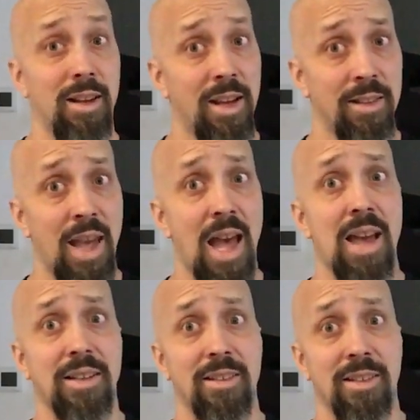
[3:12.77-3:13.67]
and
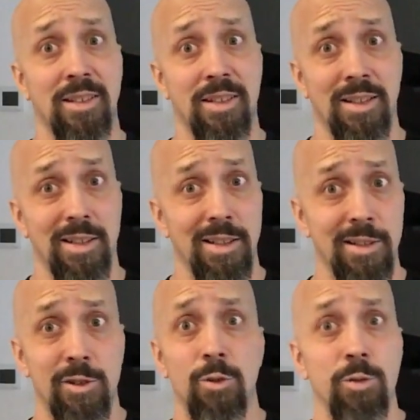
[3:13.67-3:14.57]
that
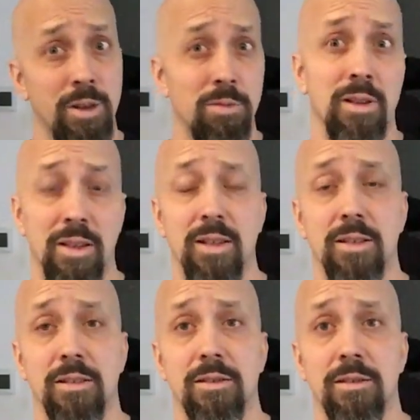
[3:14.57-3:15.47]
is who he really
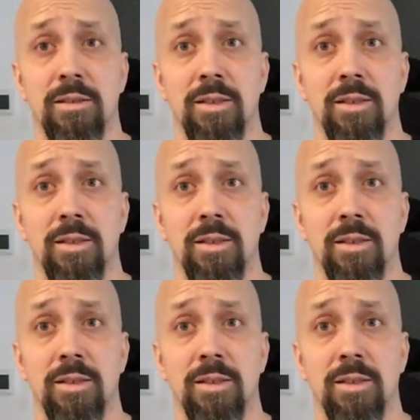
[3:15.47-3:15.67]
is.